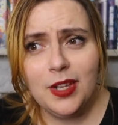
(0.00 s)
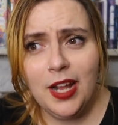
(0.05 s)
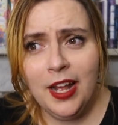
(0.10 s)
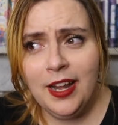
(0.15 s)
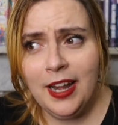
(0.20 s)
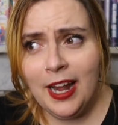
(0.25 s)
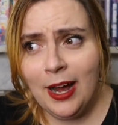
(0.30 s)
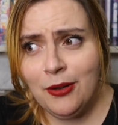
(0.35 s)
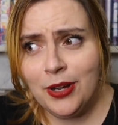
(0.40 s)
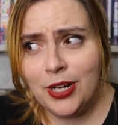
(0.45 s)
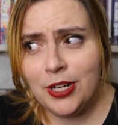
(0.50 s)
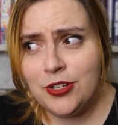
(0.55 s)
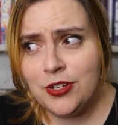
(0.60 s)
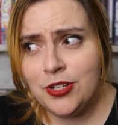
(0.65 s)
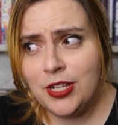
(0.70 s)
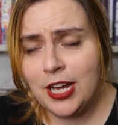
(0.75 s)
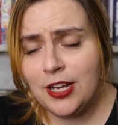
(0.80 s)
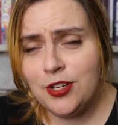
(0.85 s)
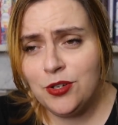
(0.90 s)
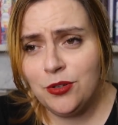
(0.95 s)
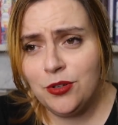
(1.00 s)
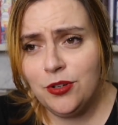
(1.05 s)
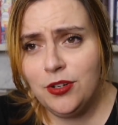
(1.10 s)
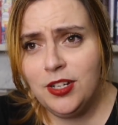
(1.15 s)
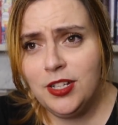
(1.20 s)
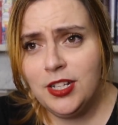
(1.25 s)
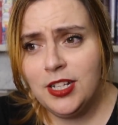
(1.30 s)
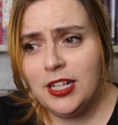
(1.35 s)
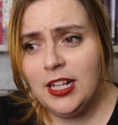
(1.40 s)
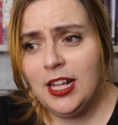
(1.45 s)
And now I don't do that at
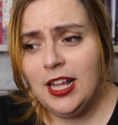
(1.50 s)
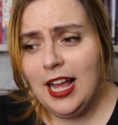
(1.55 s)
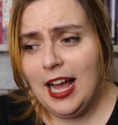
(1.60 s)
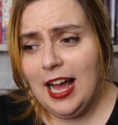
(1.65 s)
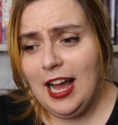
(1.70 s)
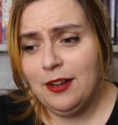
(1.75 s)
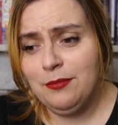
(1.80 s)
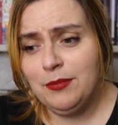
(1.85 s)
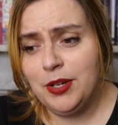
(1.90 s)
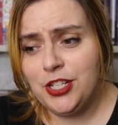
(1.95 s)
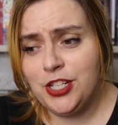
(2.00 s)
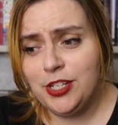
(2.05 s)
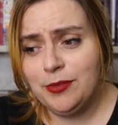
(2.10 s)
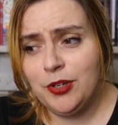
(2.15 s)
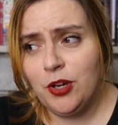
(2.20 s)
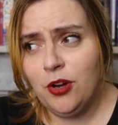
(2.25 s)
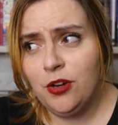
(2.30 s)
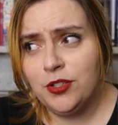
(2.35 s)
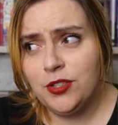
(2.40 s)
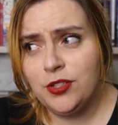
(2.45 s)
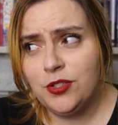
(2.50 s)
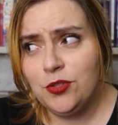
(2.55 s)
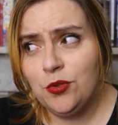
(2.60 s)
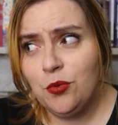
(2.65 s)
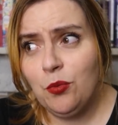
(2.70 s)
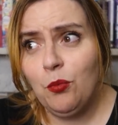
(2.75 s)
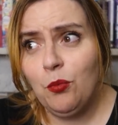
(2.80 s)
all. And my gym costs